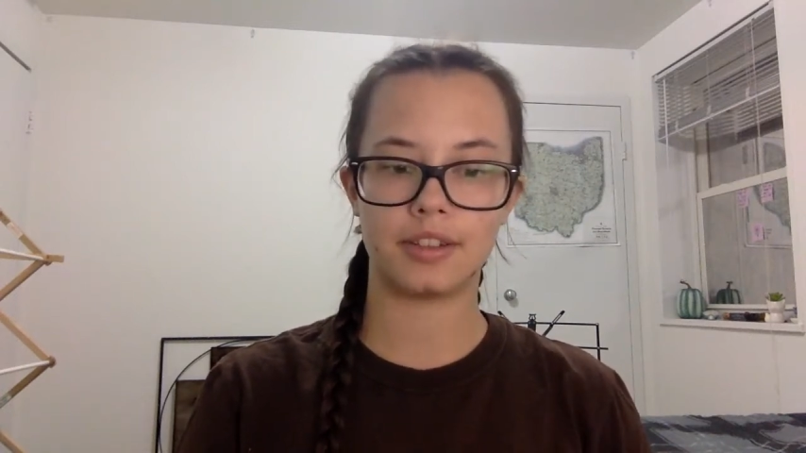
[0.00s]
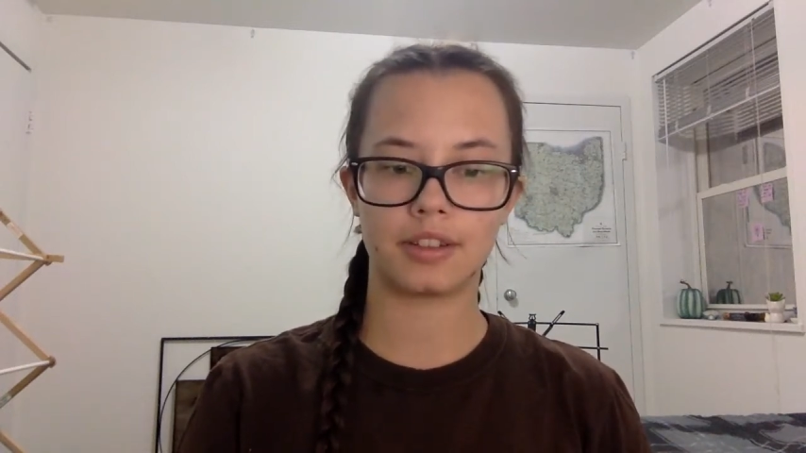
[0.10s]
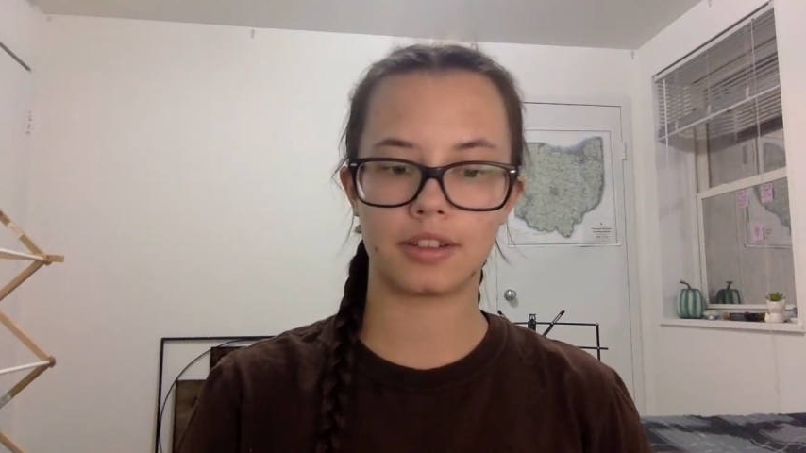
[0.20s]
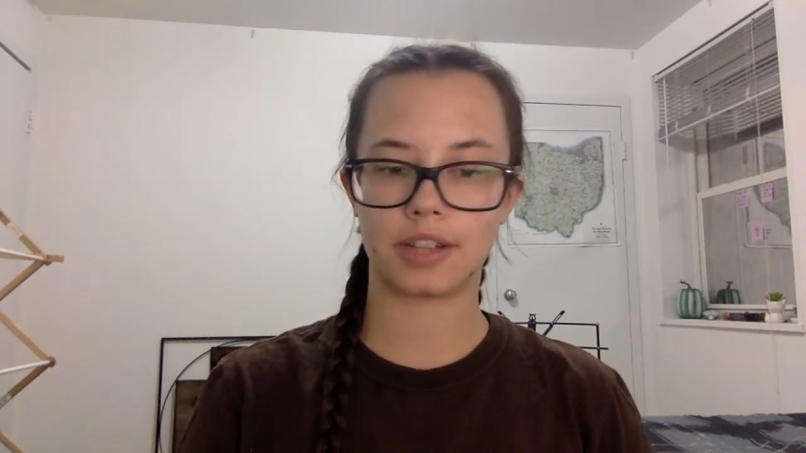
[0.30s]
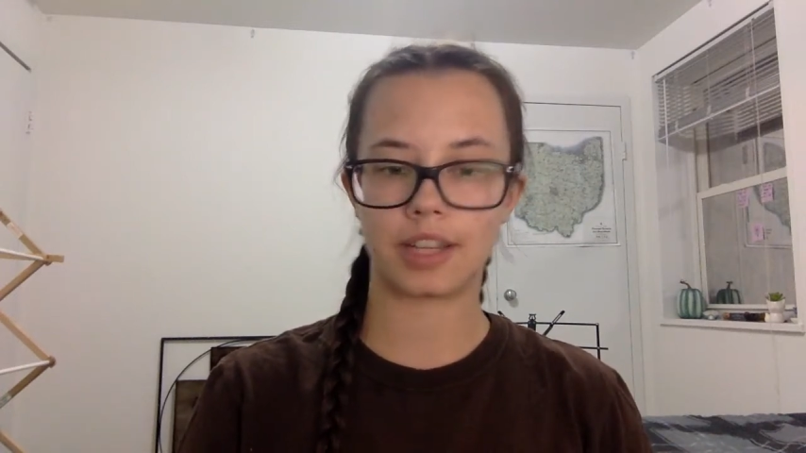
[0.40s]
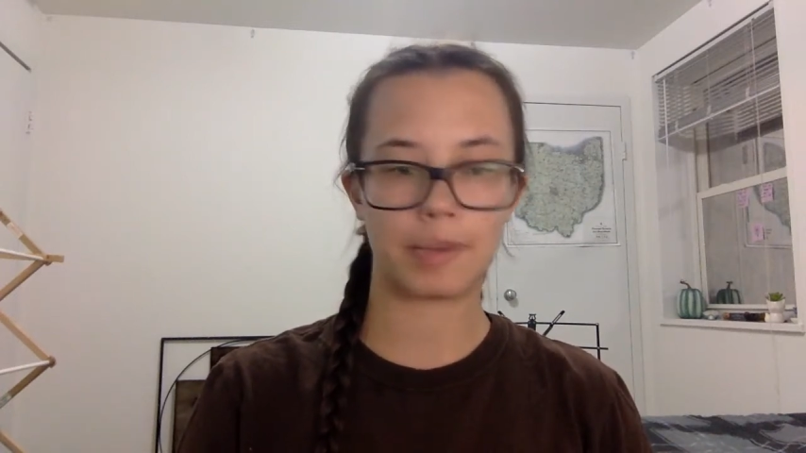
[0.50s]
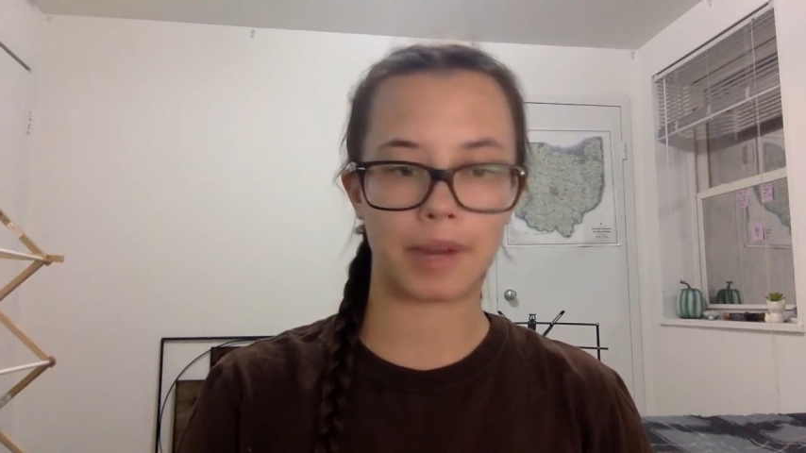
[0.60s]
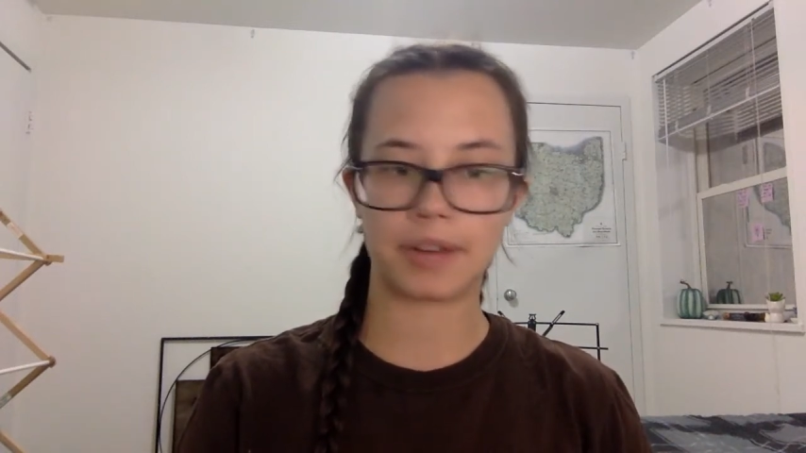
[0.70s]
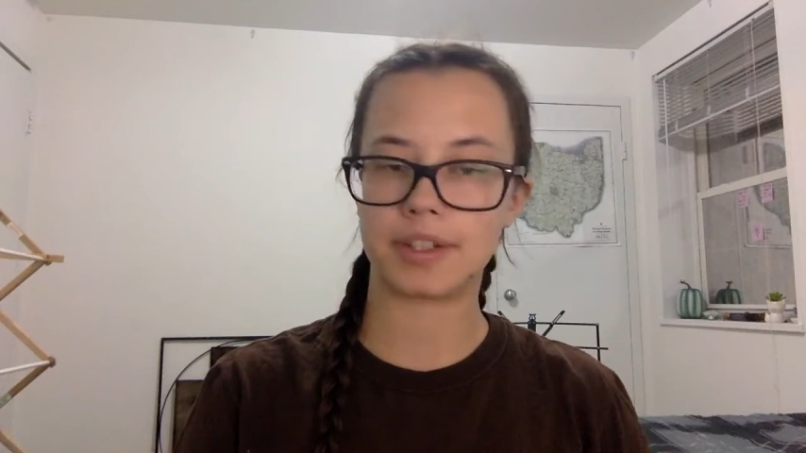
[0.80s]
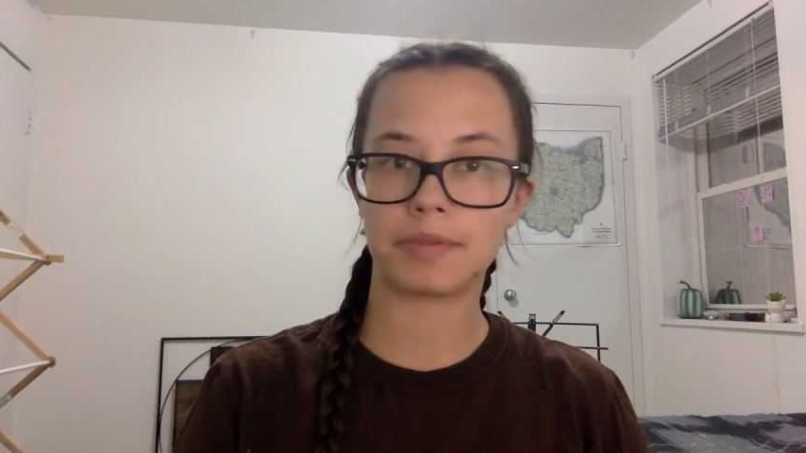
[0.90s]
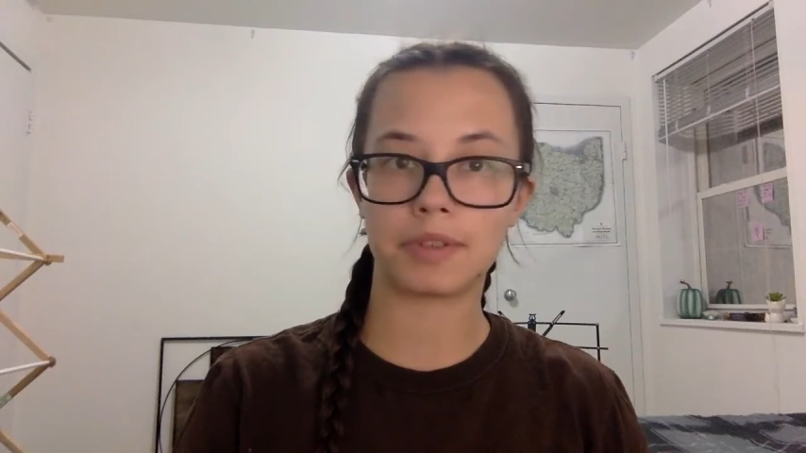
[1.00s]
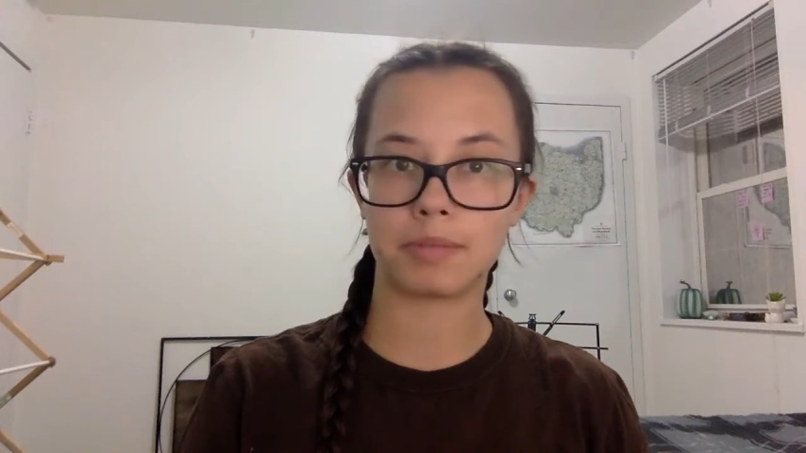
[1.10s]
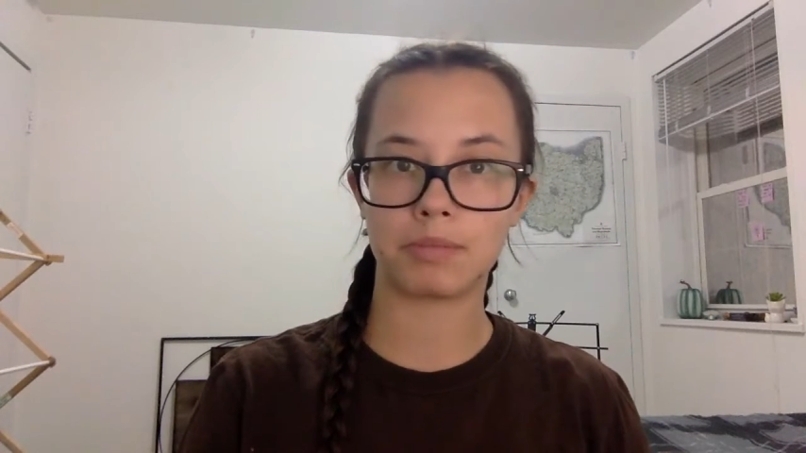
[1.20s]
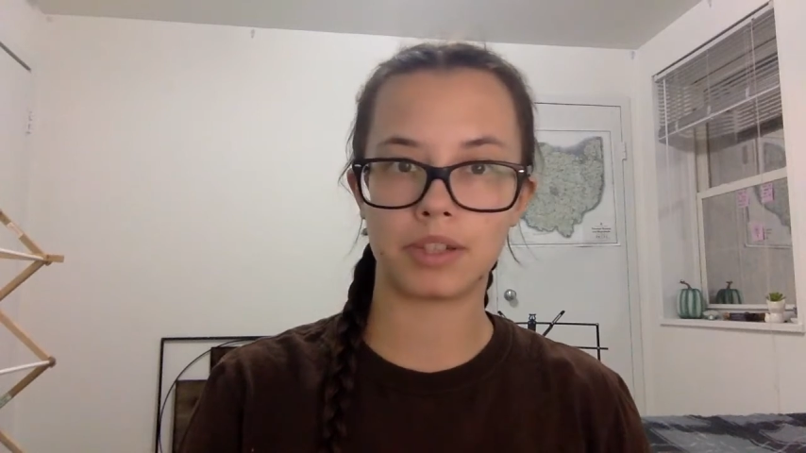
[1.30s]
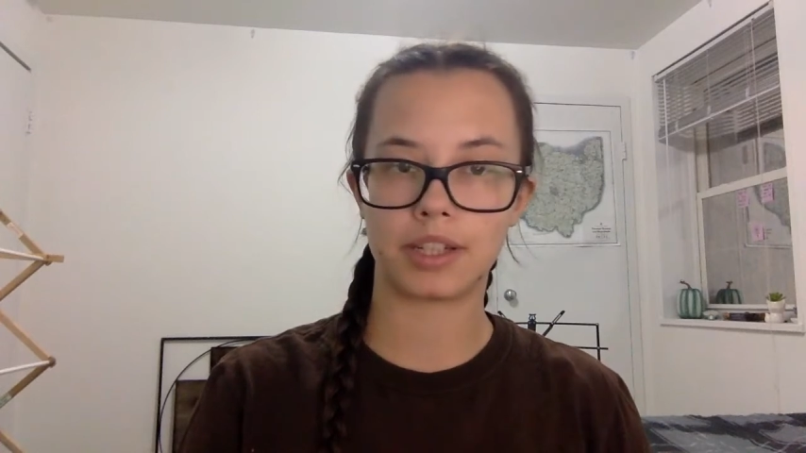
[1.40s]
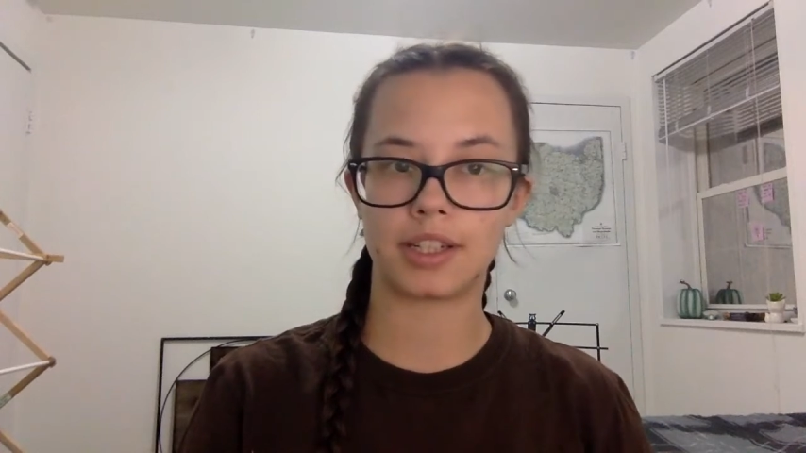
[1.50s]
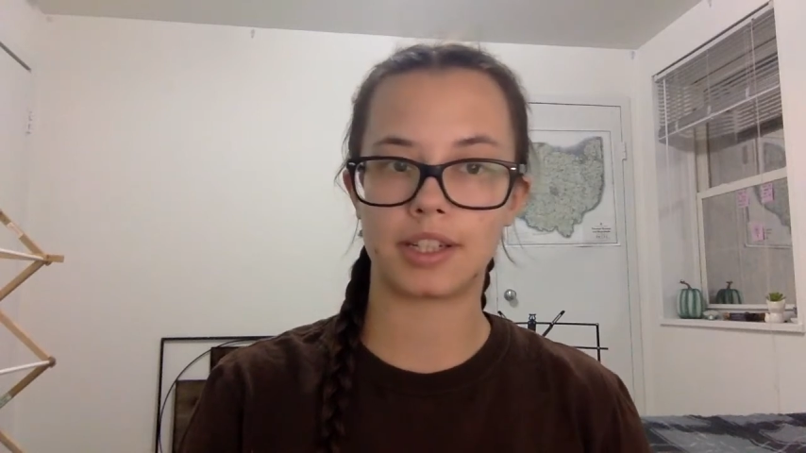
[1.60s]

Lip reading: learning about different plant